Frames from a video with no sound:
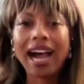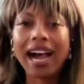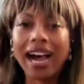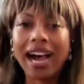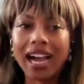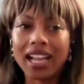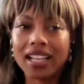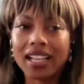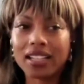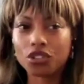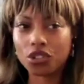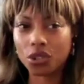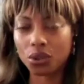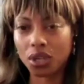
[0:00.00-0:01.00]
I
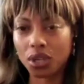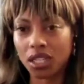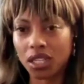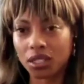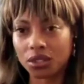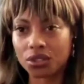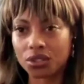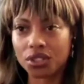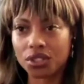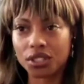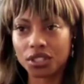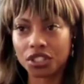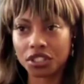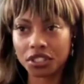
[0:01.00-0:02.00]
don't
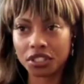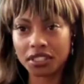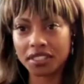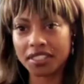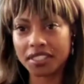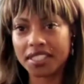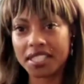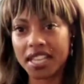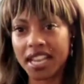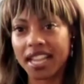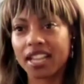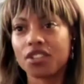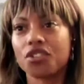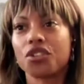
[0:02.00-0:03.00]

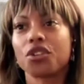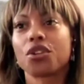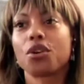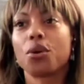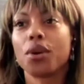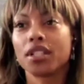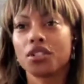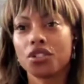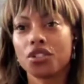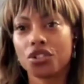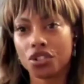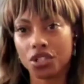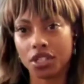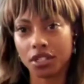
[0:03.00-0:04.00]
understand your
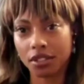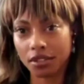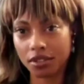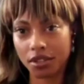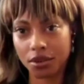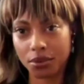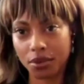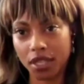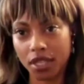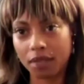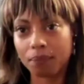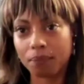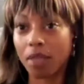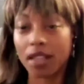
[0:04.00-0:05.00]
question, Tony.
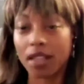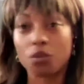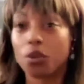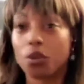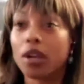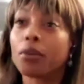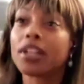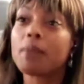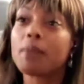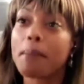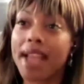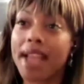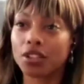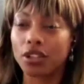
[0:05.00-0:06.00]
That's what it brings you
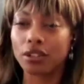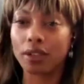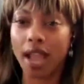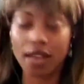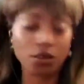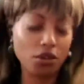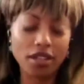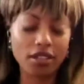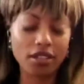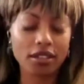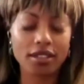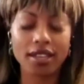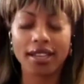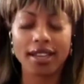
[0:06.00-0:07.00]
back to. I don't
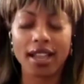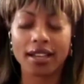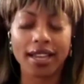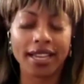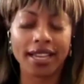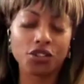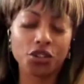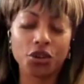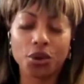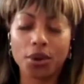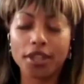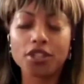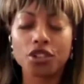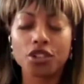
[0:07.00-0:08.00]
understand how to answer your
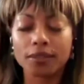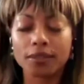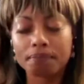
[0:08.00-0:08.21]
question.